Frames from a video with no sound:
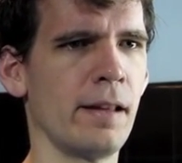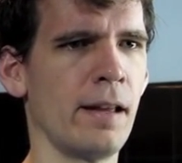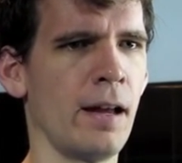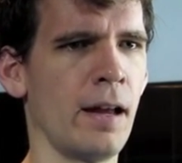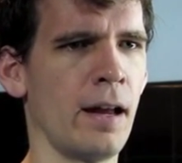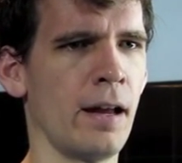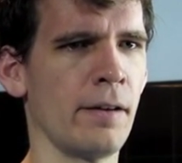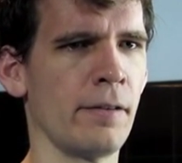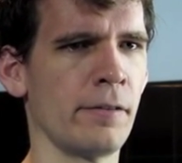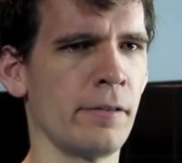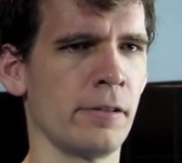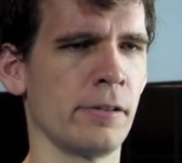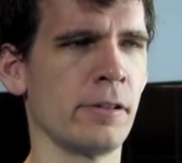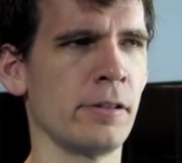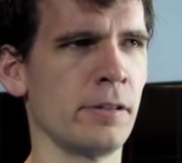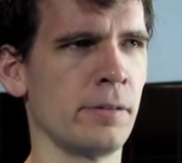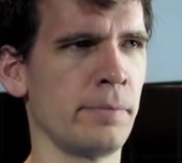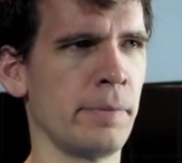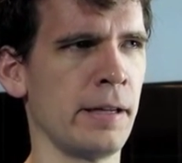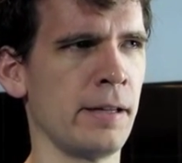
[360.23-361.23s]
uh, which
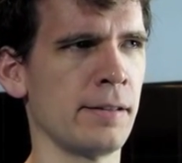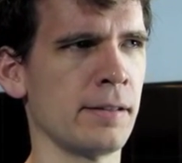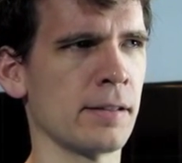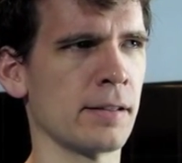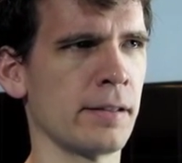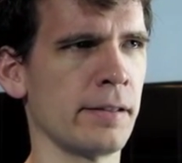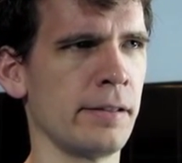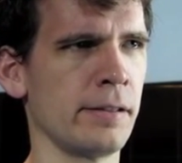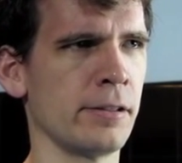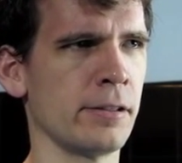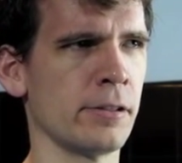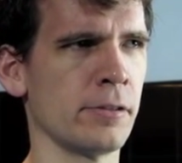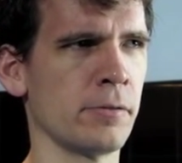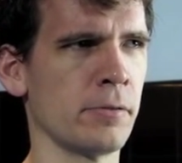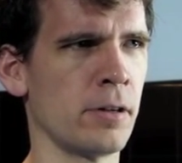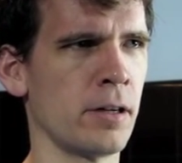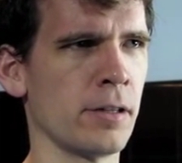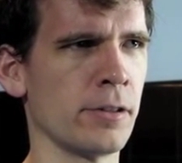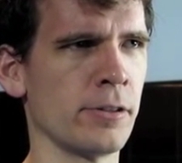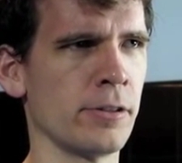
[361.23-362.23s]
is basically just
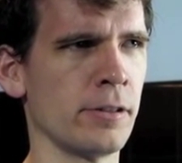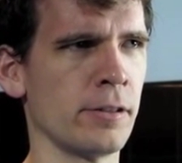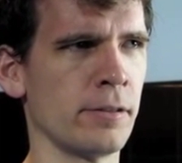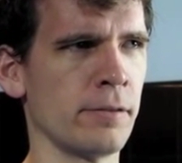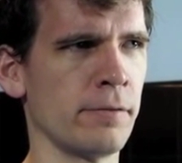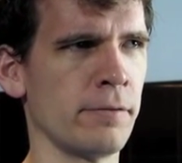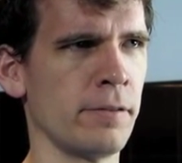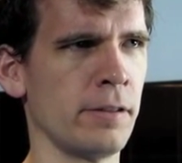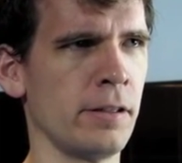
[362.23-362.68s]
watching